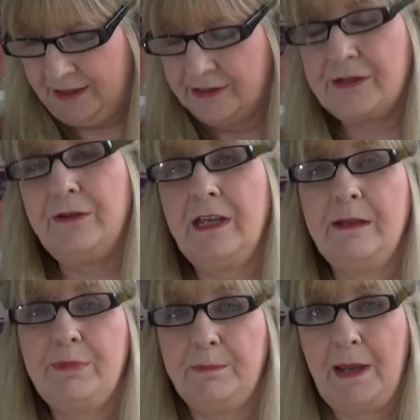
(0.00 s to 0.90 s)
So
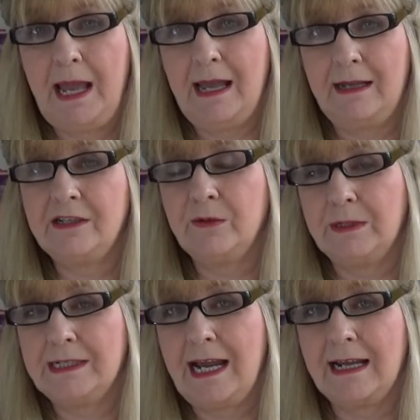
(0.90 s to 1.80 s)
they prepared to
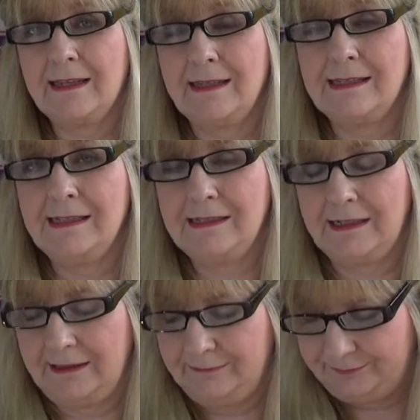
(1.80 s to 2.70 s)
attack the
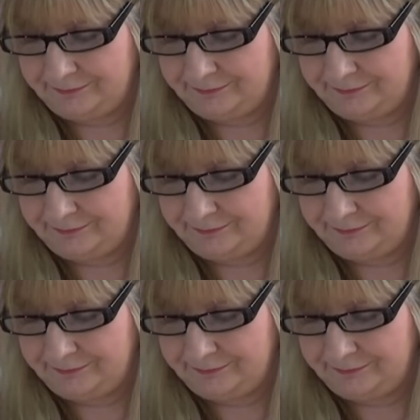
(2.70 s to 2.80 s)
city.